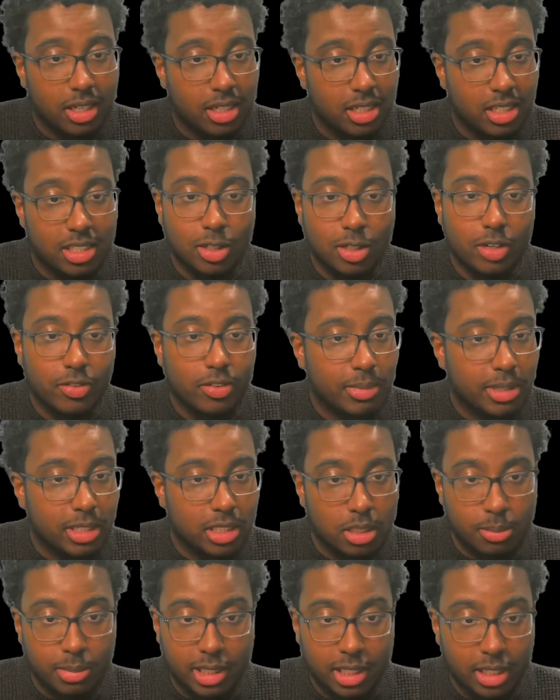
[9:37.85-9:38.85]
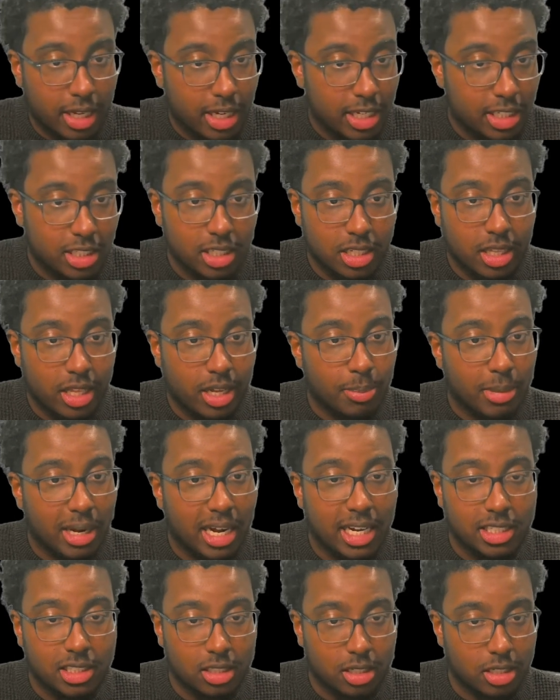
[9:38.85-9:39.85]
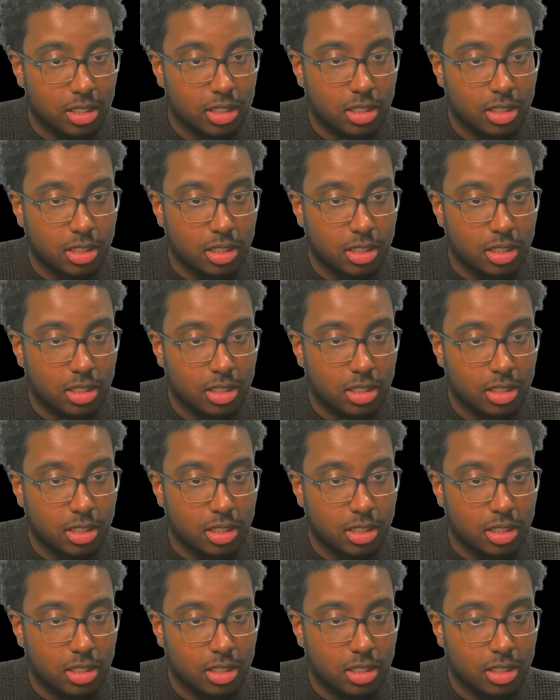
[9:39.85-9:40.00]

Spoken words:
He's not even meant to be there. He's just there by accident.